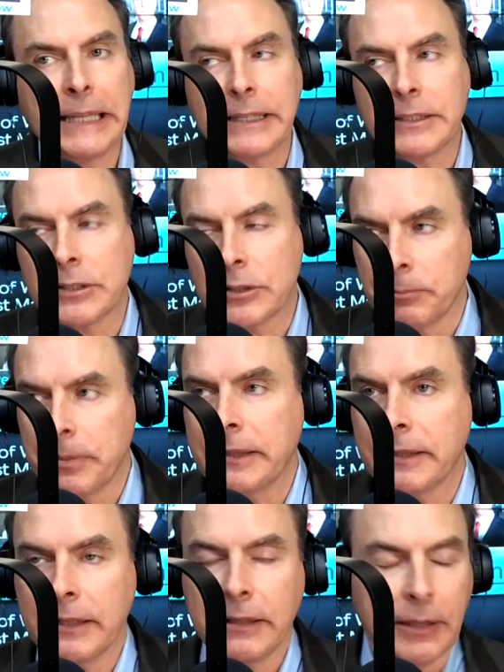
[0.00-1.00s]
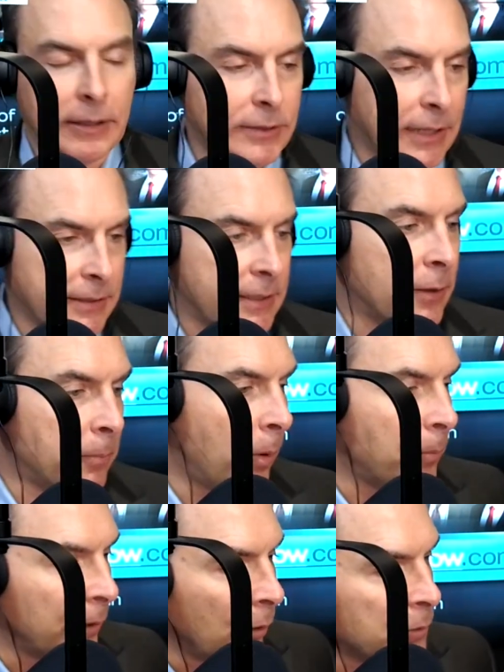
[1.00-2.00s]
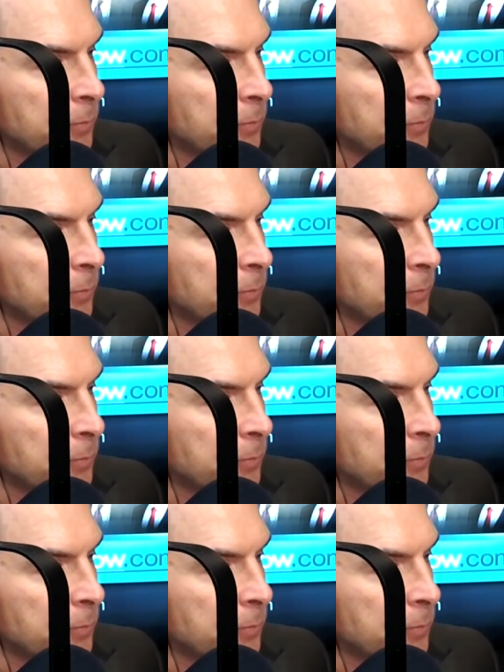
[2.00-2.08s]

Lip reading: This is the big thing that, as I said a moment ago,